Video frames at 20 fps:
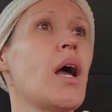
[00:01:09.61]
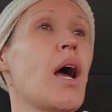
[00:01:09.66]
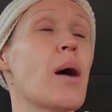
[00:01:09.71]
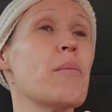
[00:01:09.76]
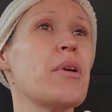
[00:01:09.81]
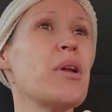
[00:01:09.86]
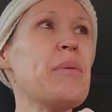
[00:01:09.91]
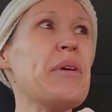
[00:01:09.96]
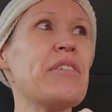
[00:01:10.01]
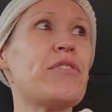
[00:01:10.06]
I'm
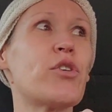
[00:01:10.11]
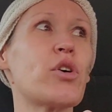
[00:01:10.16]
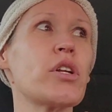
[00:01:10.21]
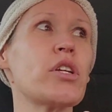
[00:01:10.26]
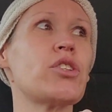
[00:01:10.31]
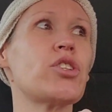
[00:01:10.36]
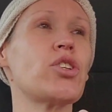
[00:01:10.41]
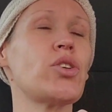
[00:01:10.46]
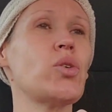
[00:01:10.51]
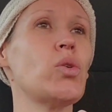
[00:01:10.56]
going to be
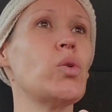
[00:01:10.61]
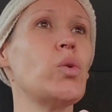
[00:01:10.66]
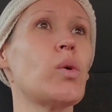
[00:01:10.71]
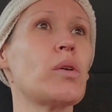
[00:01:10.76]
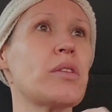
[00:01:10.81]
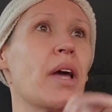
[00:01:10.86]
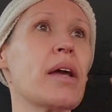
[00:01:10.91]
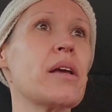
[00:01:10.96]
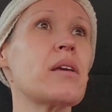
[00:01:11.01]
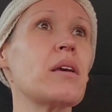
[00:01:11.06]

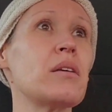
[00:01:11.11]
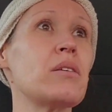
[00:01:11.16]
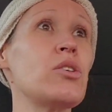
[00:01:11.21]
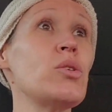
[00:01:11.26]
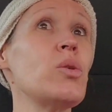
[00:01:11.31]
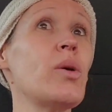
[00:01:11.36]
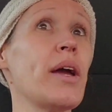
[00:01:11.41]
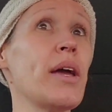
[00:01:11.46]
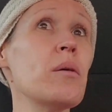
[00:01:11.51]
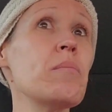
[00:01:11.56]
42. Like,
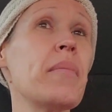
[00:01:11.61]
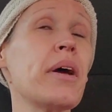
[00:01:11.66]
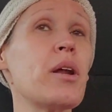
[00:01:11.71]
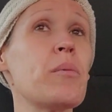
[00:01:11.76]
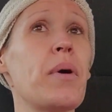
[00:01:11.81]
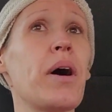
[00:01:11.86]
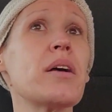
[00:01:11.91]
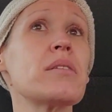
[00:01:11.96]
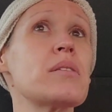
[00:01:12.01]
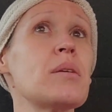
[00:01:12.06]
you hit
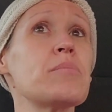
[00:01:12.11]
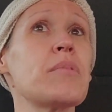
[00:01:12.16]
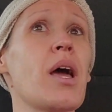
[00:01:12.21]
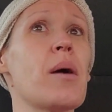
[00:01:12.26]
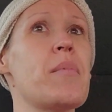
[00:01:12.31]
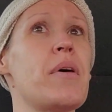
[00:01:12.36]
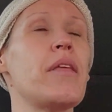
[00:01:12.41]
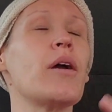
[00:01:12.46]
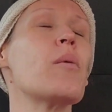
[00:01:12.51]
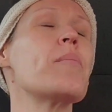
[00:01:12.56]
menopause
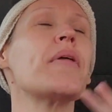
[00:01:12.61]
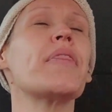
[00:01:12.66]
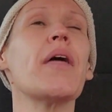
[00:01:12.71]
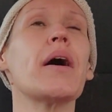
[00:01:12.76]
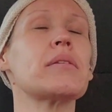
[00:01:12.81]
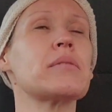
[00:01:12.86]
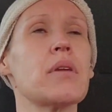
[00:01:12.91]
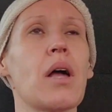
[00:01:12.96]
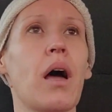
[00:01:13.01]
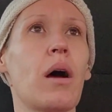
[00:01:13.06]
sometime in there, but
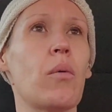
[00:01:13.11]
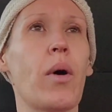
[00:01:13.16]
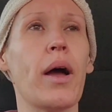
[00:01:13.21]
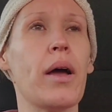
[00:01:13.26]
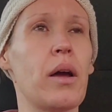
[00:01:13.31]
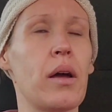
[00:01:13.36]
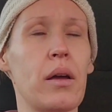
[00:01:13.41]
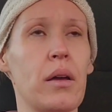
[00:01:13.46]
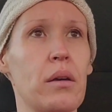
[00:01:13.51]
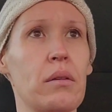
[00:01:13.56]
that's not why
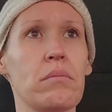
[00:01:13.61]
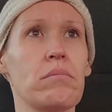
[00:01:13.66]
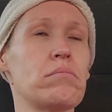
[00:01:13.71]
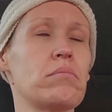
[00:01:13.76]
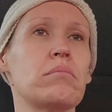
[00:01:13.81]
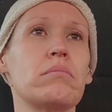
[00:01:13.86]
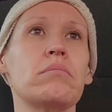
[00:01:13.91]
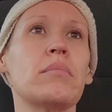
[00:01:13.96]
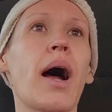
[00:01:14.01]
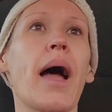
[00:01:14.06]
I,
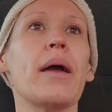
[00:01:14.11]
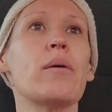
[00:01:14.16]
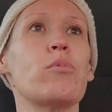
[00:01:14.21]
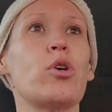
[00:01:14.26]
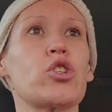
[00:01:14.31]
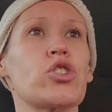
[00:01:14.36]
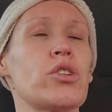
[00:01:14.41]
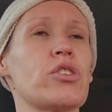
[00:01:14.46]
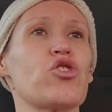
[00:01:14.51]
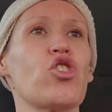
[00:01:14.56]
my
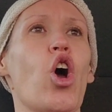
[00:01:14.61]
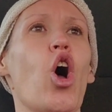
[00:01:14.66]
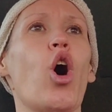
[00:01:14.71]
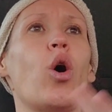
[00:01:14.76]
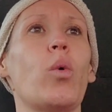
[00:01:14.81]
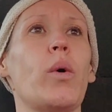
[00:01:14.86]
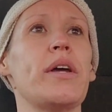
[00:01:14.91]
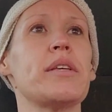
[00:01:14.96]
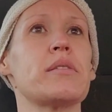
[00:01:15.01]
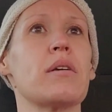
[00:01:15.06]
emotions are
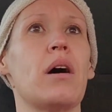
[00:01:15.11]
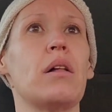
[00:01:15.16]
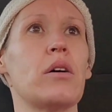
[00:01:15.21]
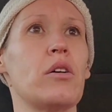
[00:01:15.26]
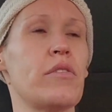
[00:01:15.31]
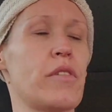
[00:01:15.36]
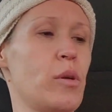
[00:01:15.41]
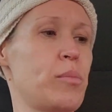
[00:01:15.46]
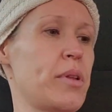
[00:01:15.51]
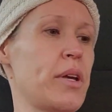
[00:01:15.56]
always all
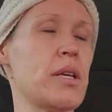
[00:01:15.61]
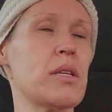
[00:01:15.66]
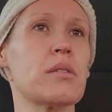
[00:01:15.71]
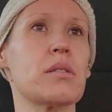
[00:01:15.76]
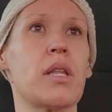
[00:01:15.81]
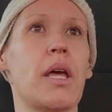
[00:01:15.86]
over the place.